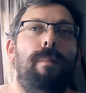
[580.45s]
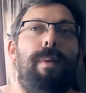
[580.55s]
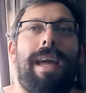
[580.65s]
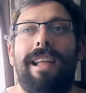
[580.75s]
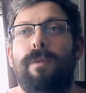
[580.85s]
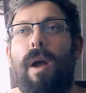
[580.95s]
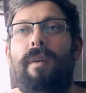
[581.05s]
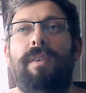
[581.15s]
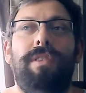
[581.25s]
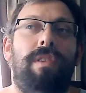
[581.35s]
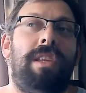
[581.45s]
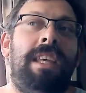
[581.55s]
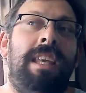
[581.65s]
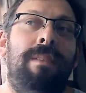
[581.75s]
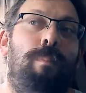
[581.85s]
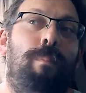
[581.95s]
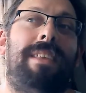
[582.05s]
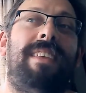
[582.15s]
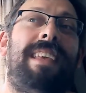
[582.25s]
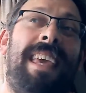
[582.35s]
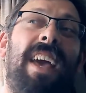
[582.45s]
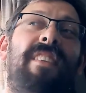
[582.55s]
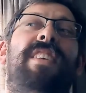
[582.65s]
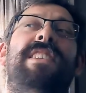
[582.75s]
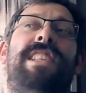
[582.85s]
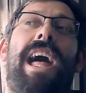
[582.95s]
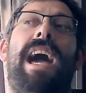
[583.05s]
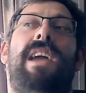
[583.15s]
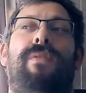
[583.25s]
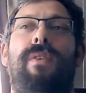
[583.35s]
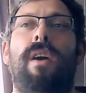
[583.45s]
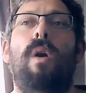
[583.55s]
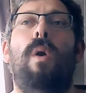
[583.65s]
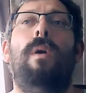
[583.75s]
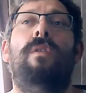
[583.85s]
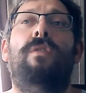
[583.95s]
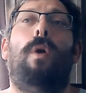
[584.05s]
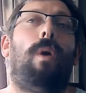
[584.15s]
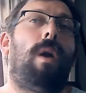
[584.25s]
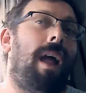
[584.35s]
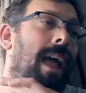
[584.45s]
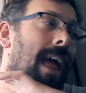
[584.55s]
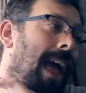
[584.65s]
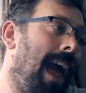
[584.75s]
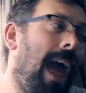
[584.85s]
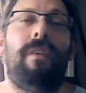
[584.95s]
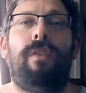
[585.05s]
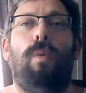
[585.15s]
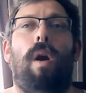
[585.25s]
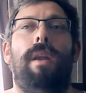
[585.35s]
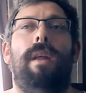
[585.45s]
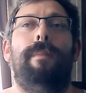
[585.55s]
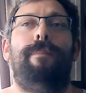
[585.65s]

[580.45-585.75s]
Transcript: But Captain Bravo basically gives his life for everyone